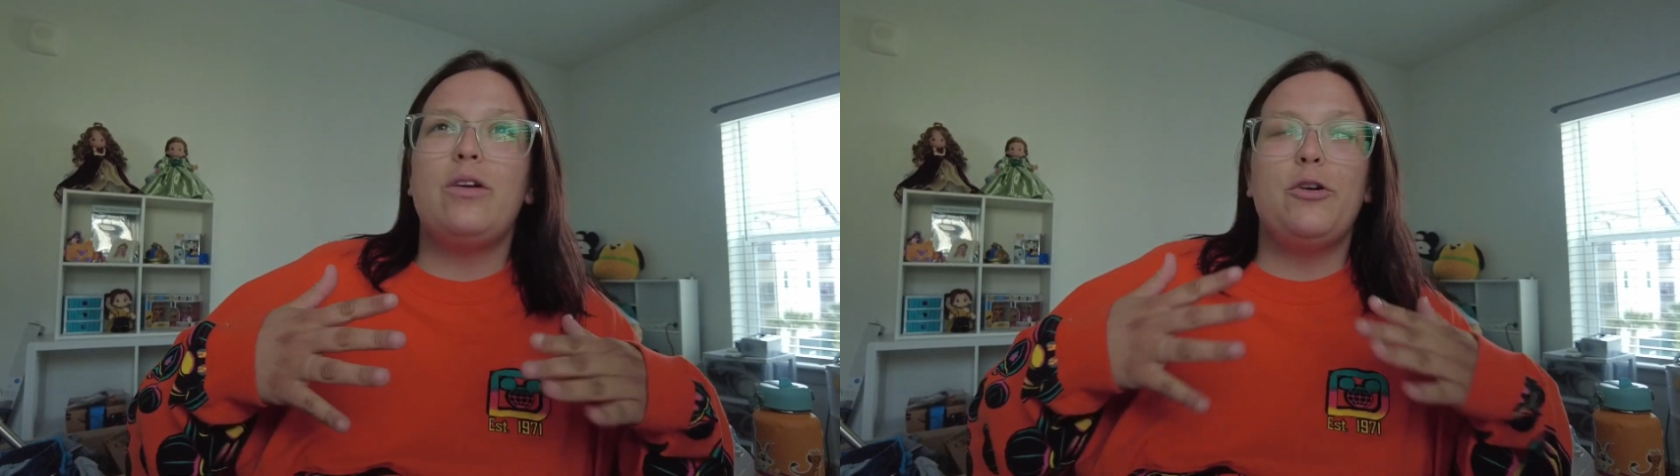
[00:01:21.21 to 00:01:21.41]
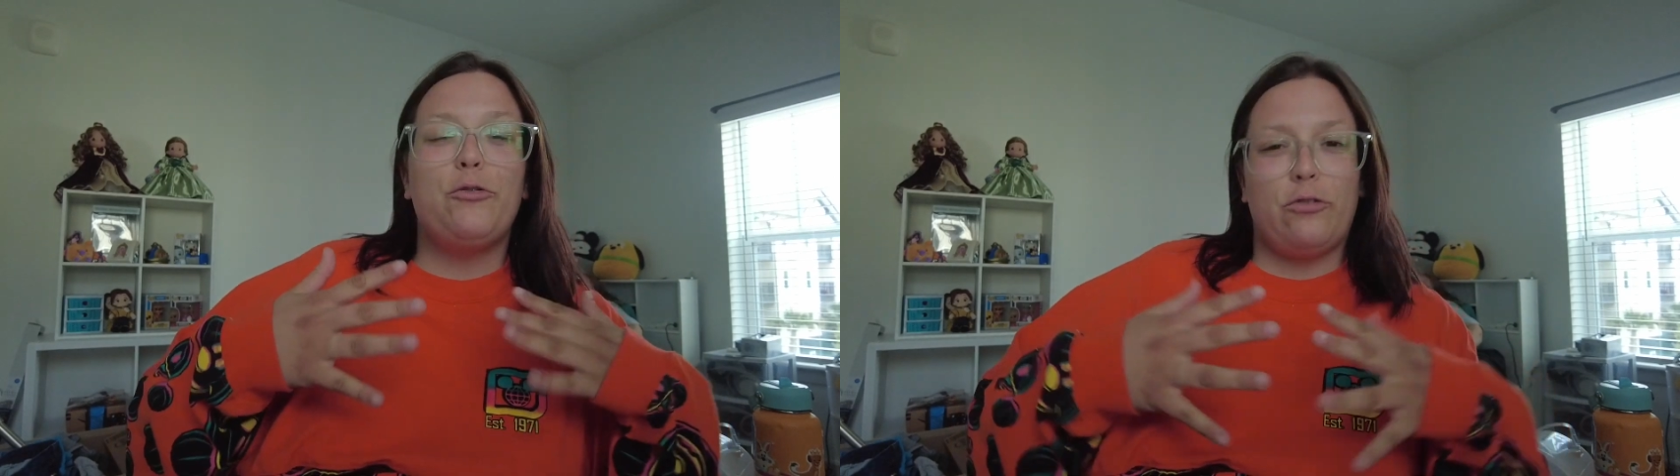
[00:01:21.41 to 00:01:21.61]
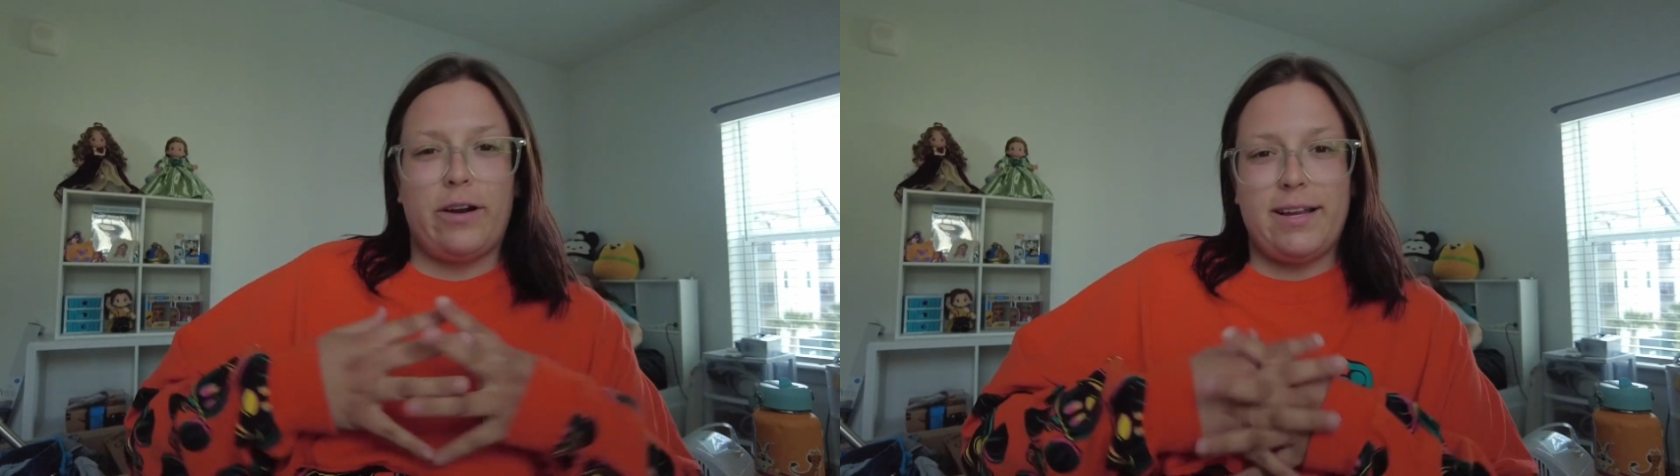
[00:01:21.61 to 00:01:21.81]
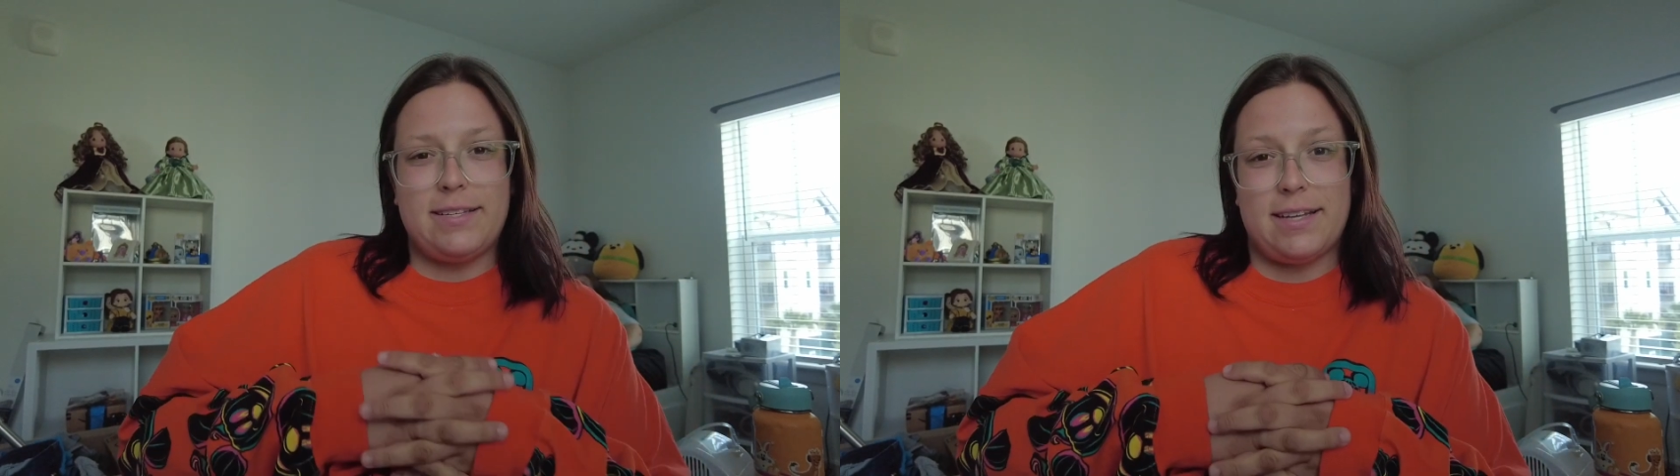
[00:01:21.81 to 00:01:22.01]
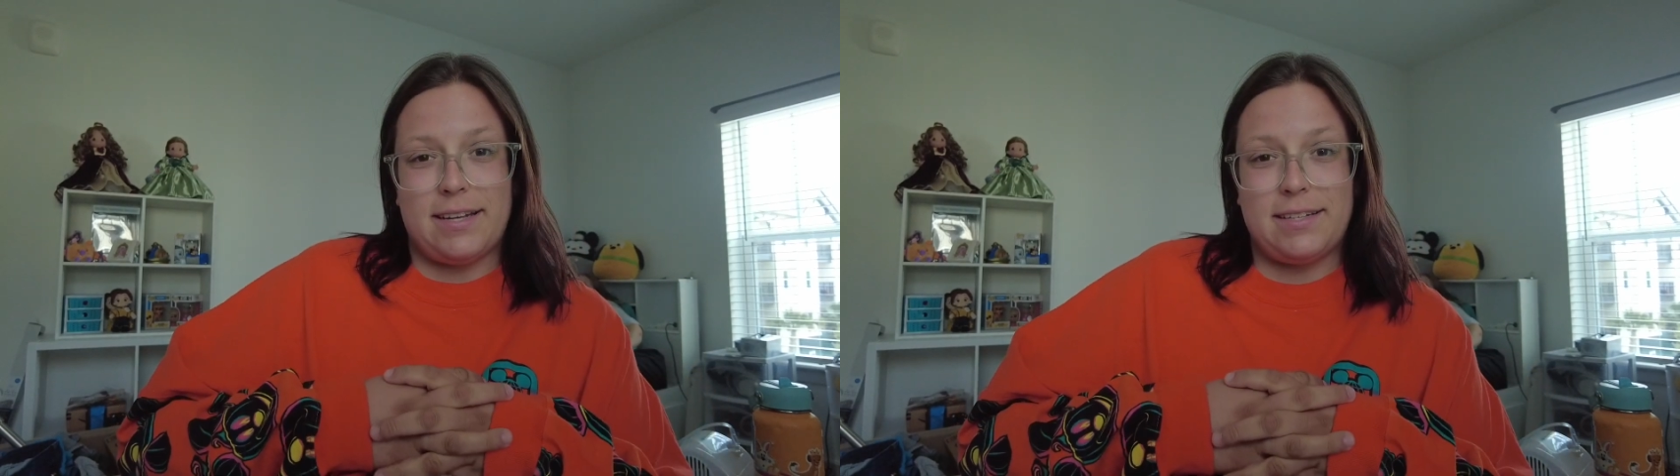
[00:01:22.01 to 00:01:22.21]
you
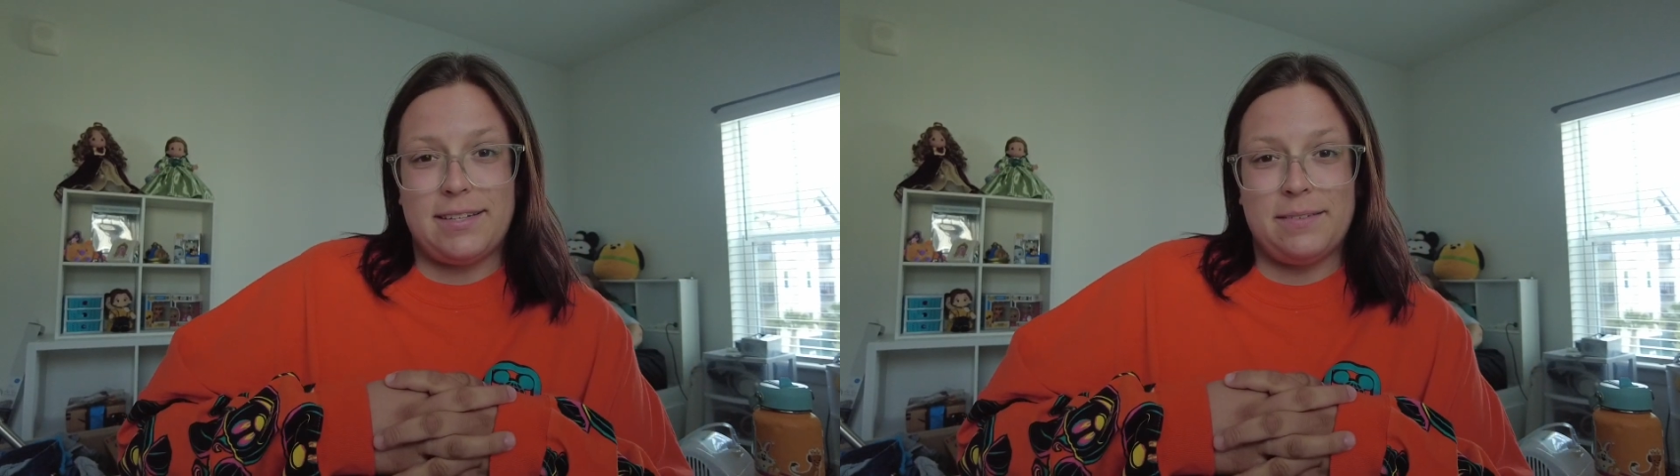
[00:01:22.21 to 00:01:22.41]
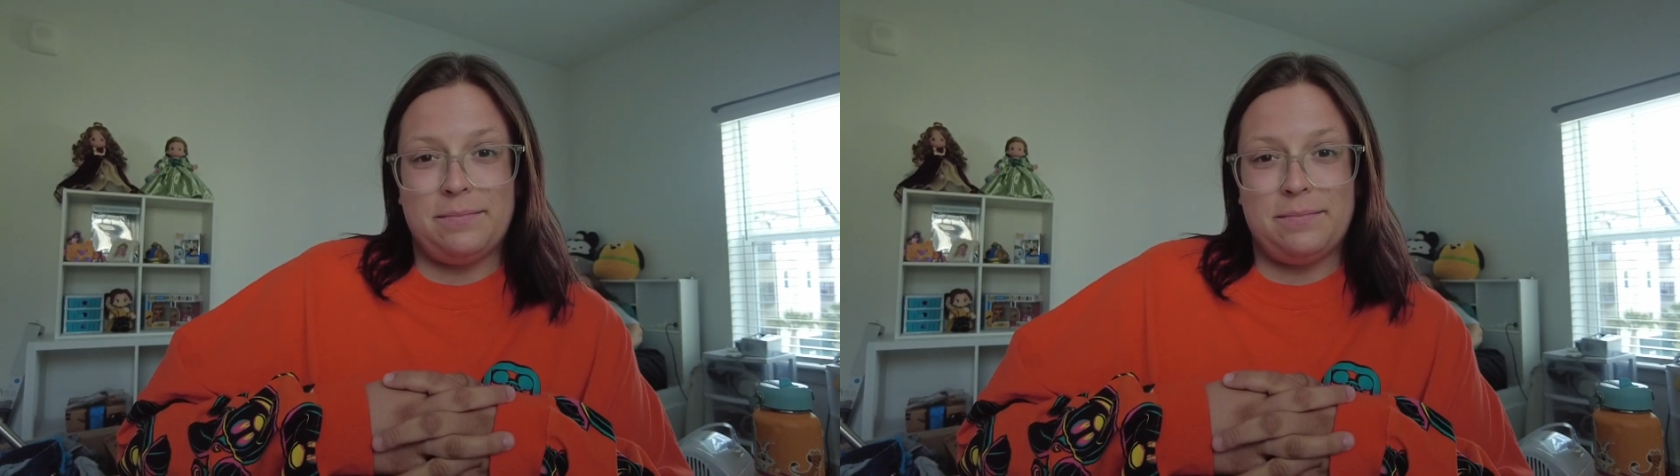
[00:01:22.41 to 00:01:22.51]
phrase it,